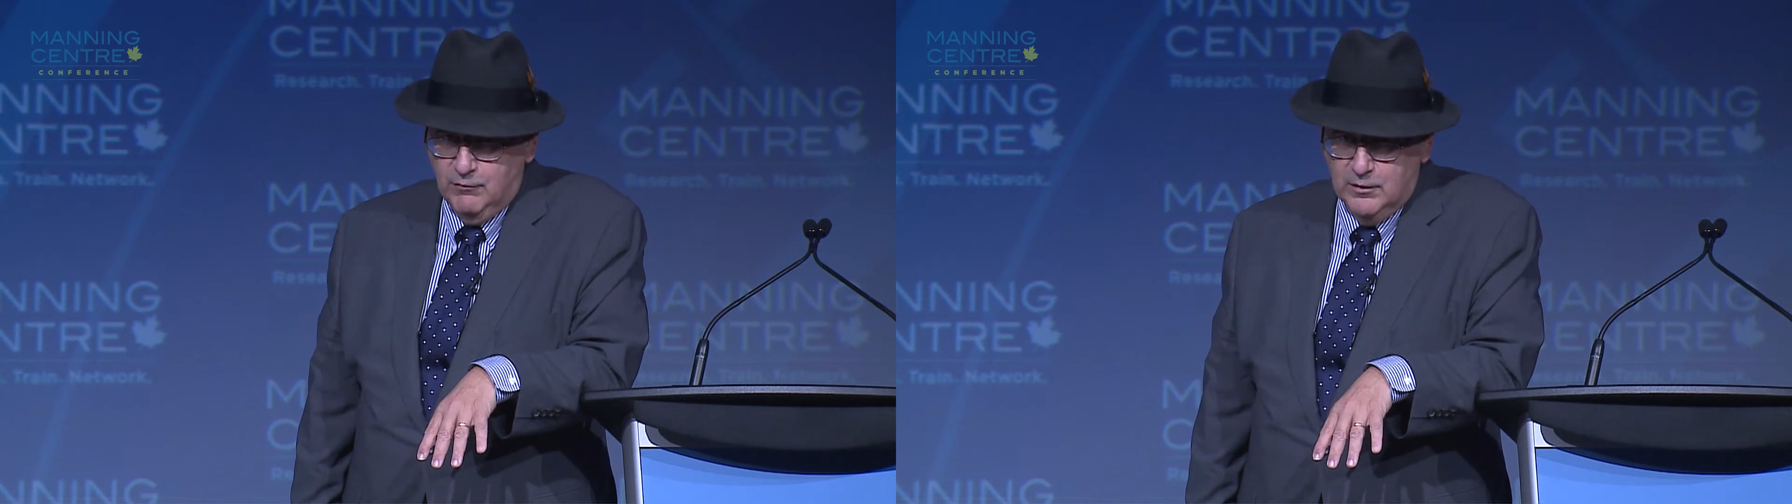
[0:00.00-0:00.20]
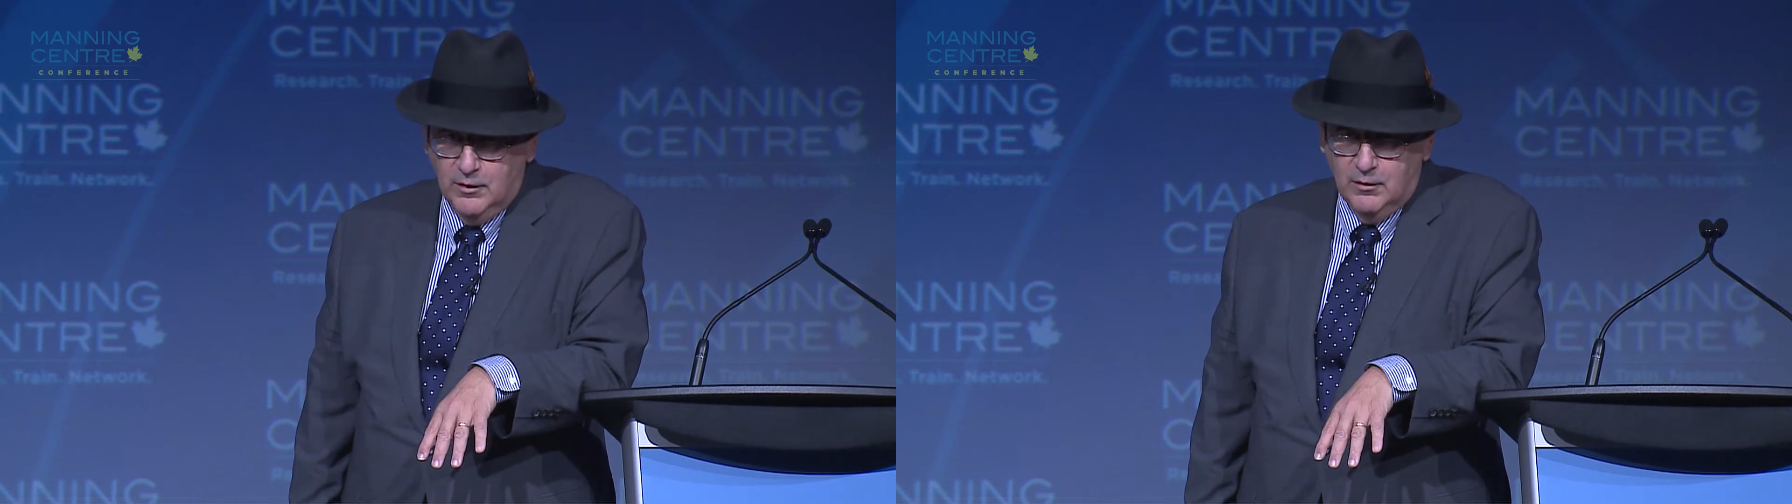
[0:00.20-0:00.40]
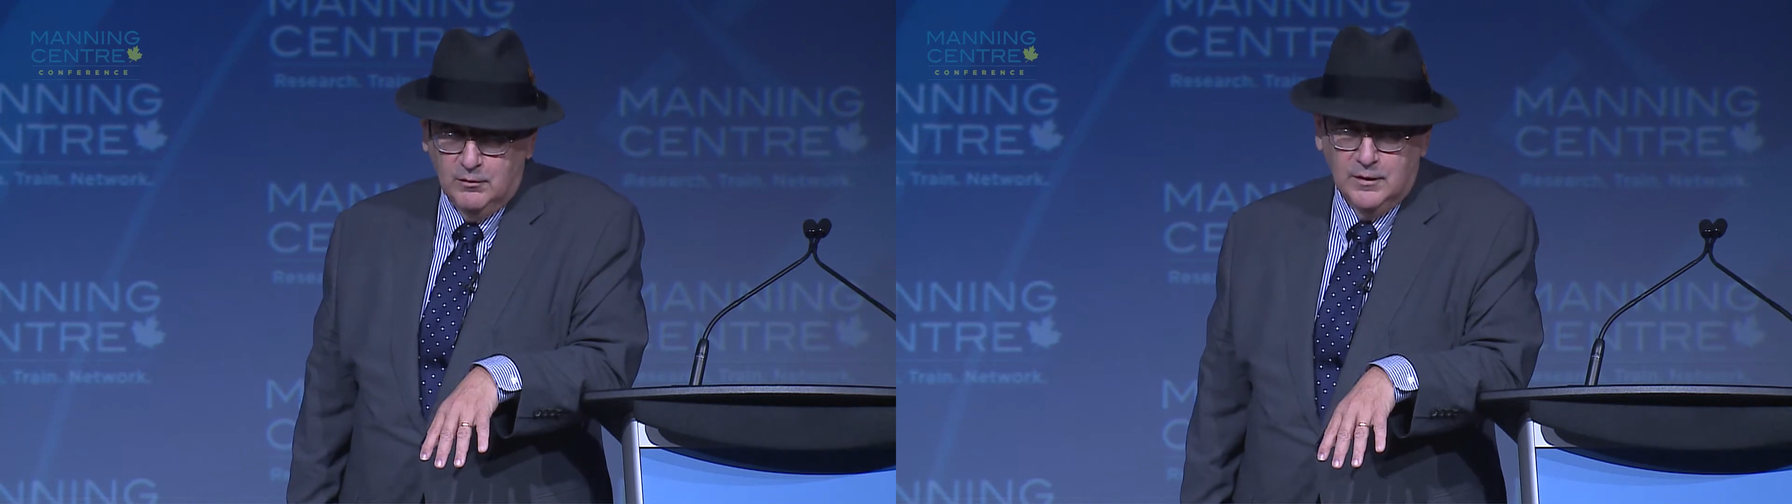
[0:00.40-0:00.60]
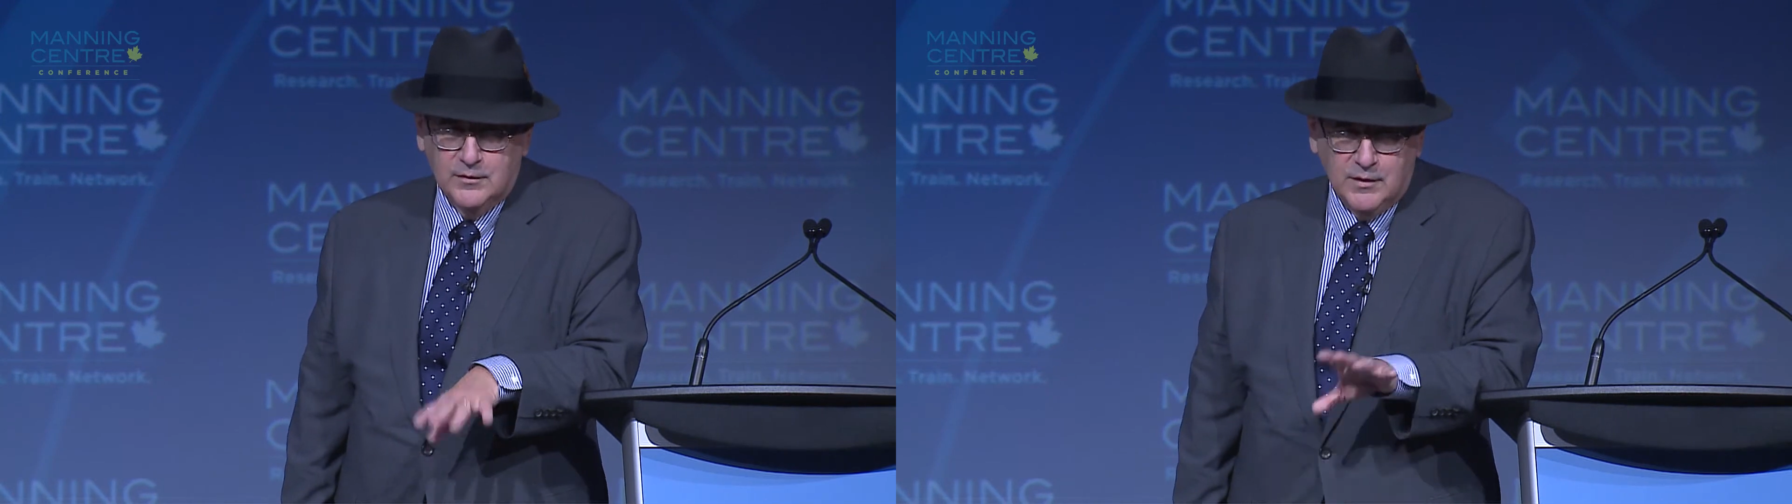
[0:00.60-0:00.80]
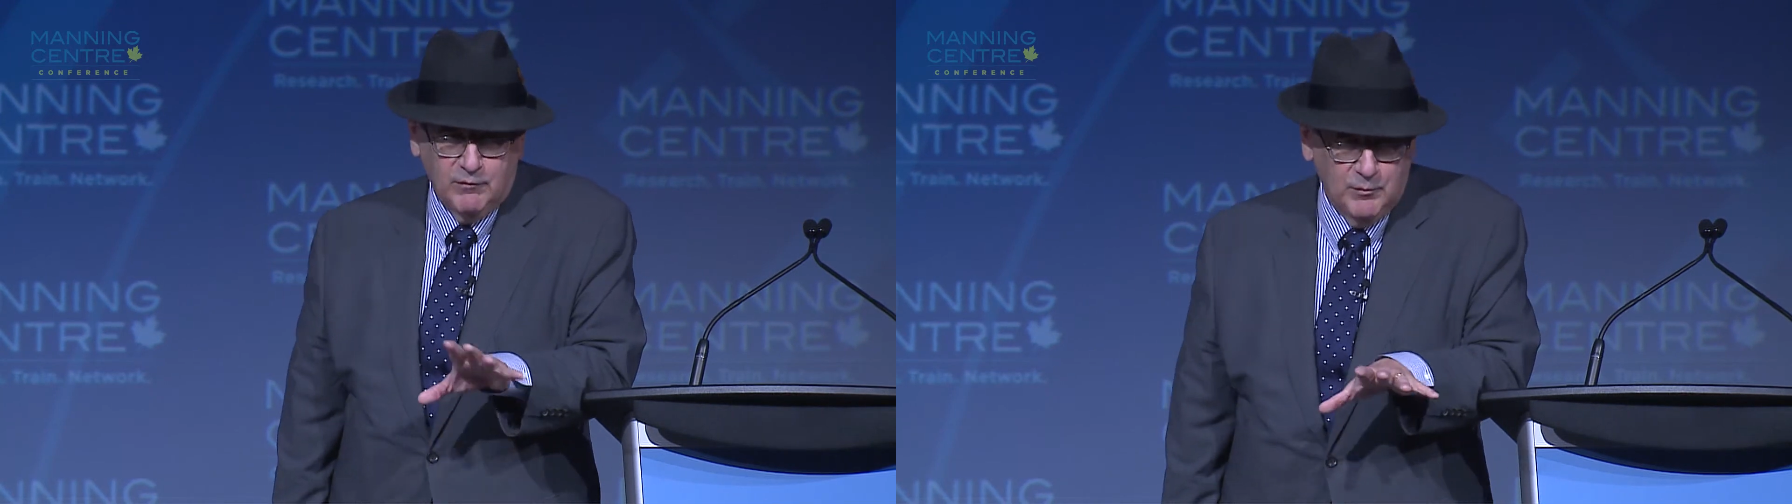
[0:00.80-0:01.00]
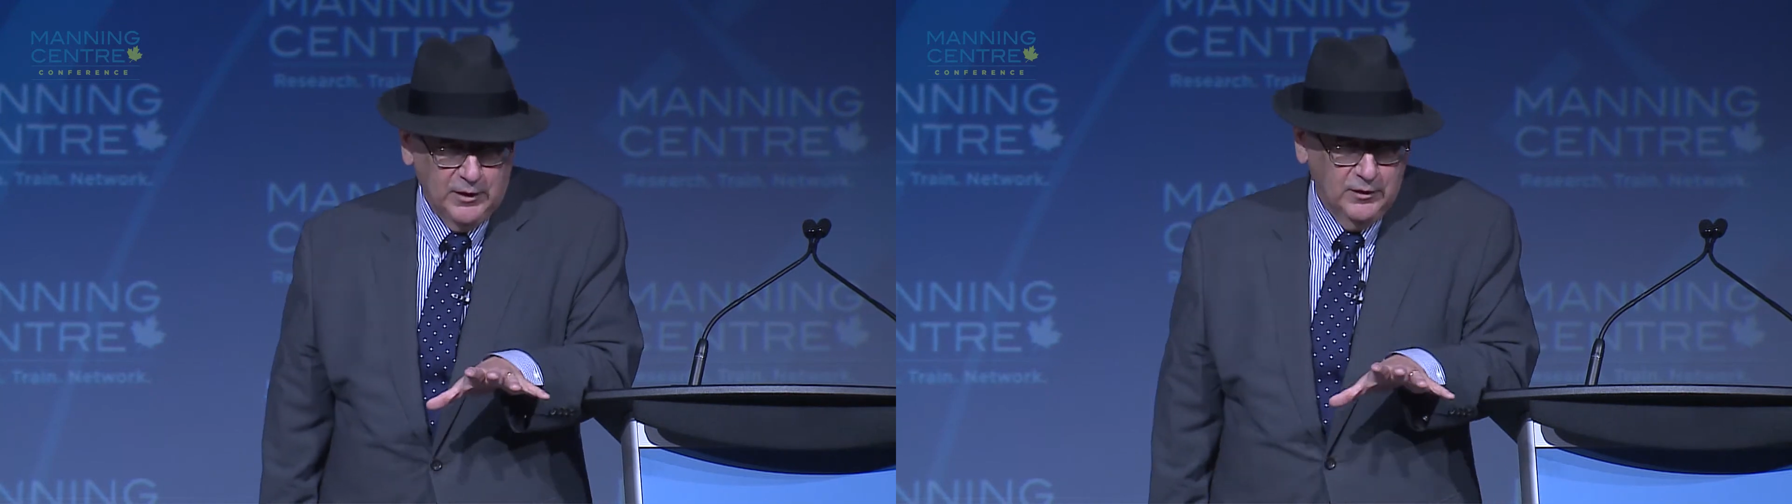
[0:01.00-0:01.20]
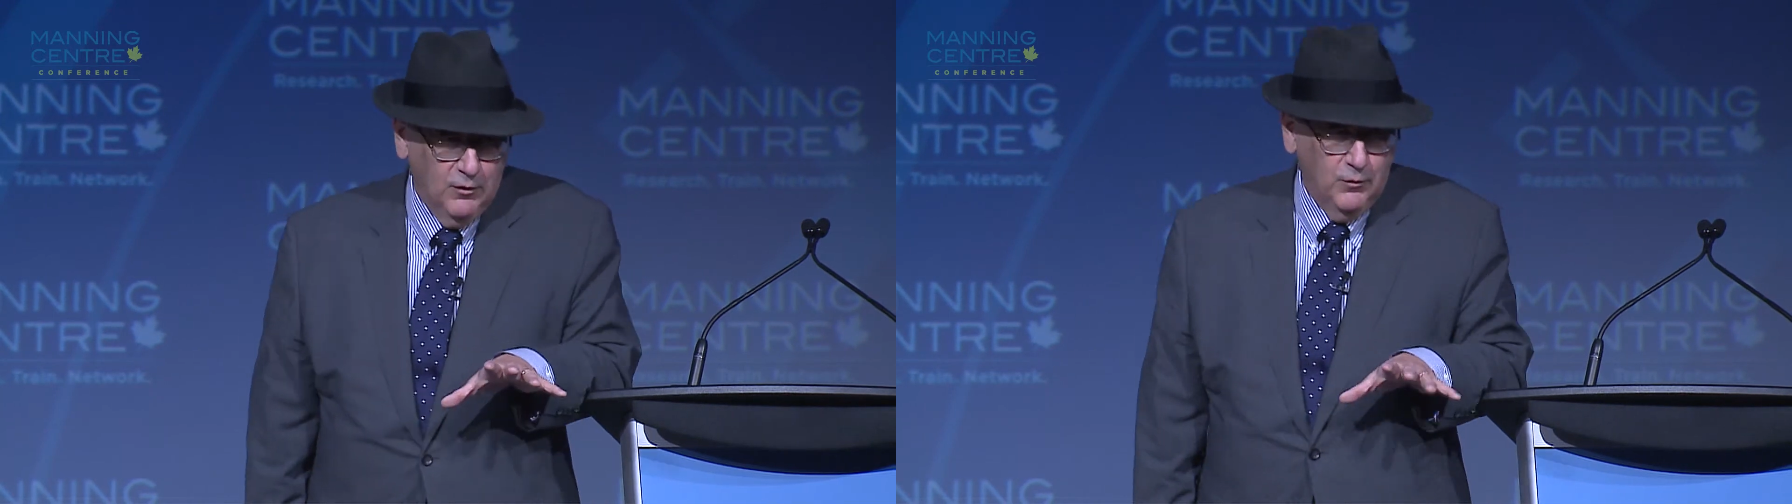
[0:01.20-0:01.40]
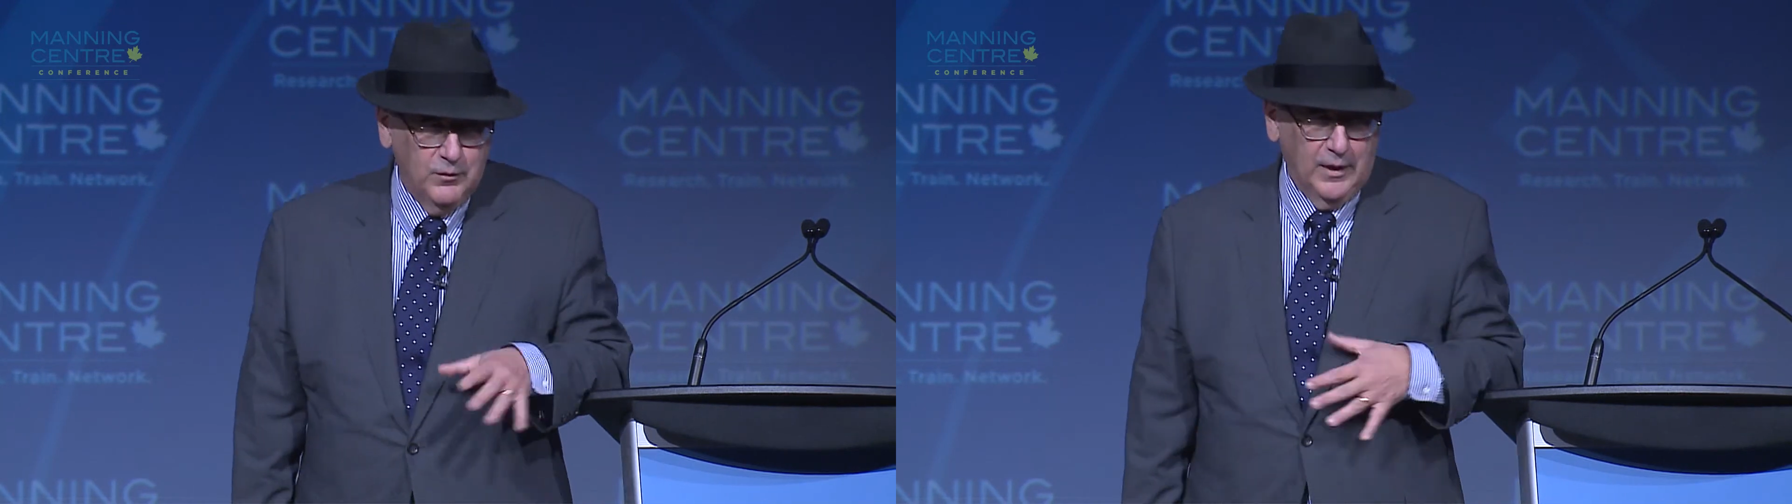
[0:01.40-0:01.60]
Not only does everybody
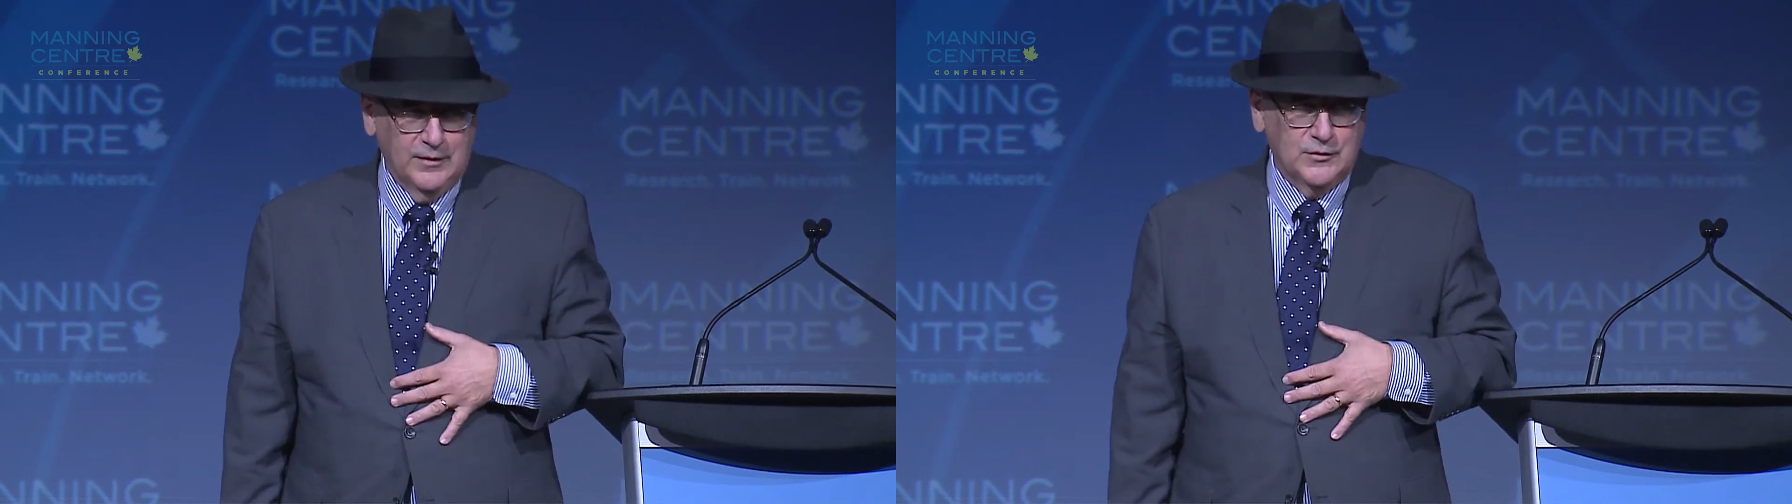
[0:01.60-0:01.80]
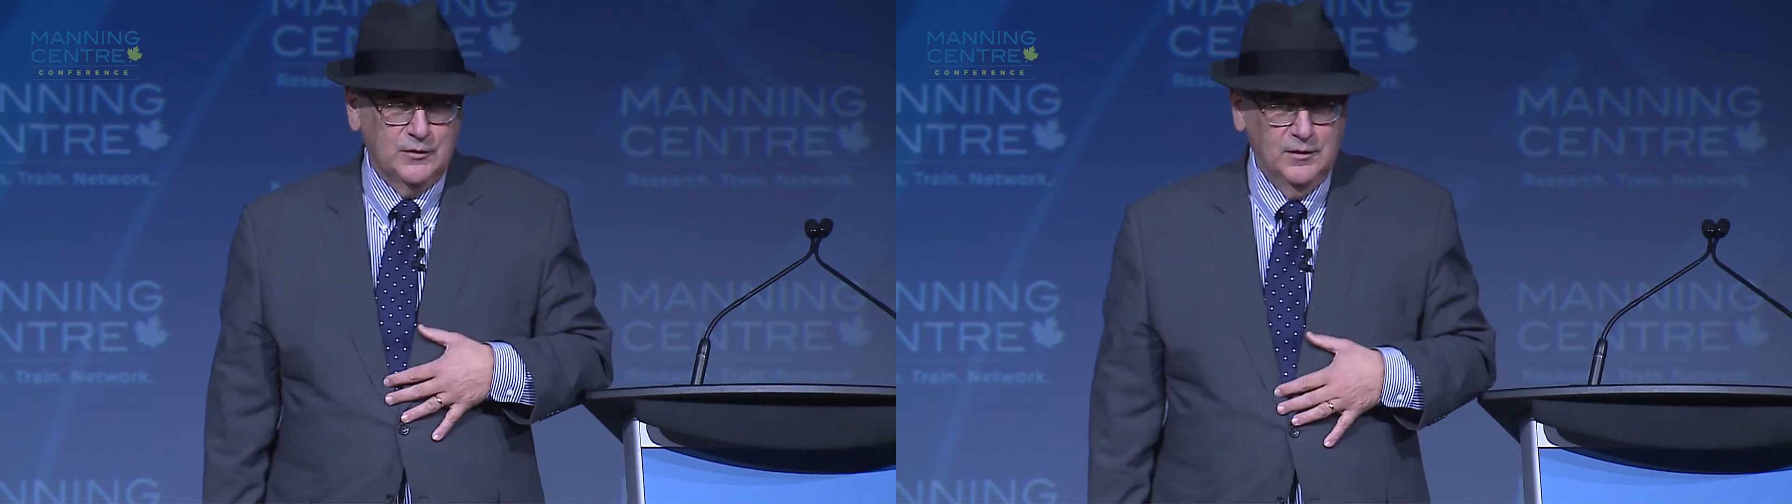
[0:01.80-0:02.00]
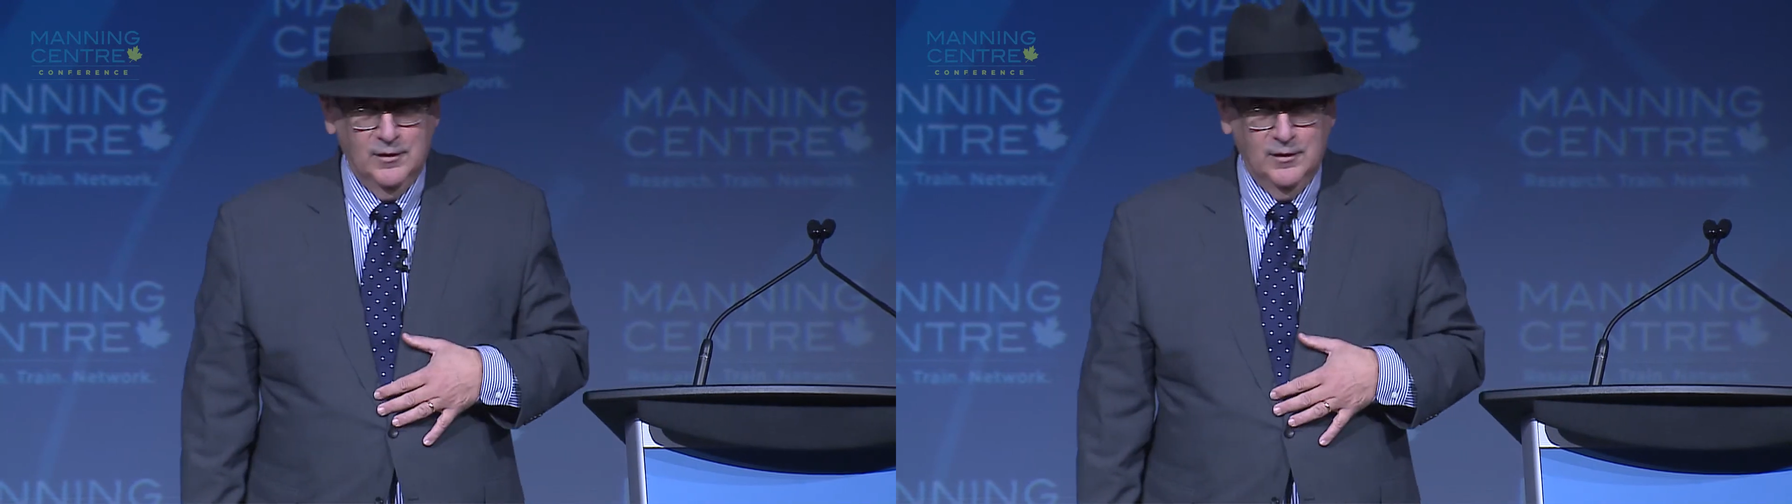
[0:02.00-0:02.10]
know this,